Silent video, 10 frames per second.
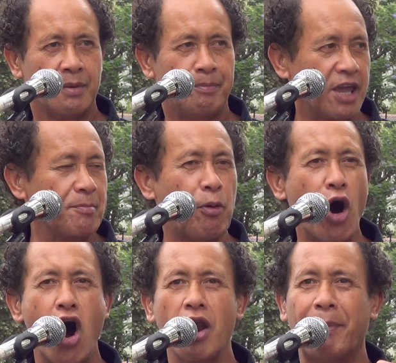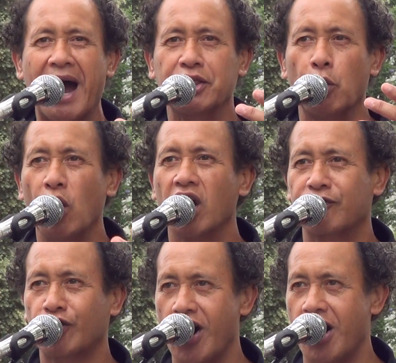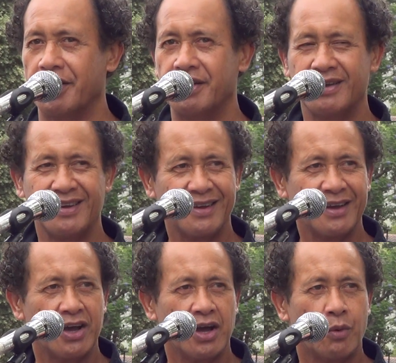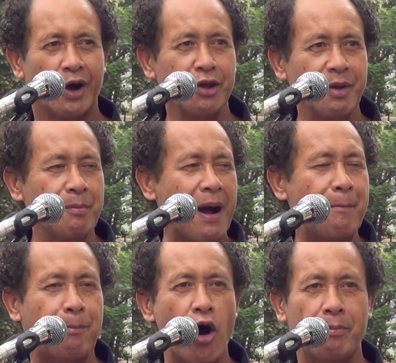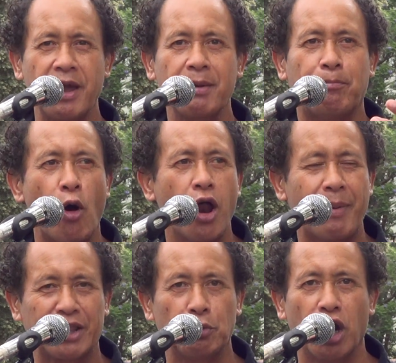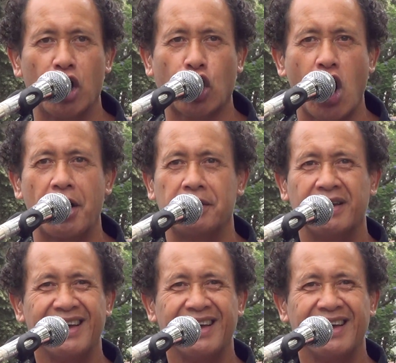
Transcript: Being born by the will of God. What do you mean by being born by the will of God?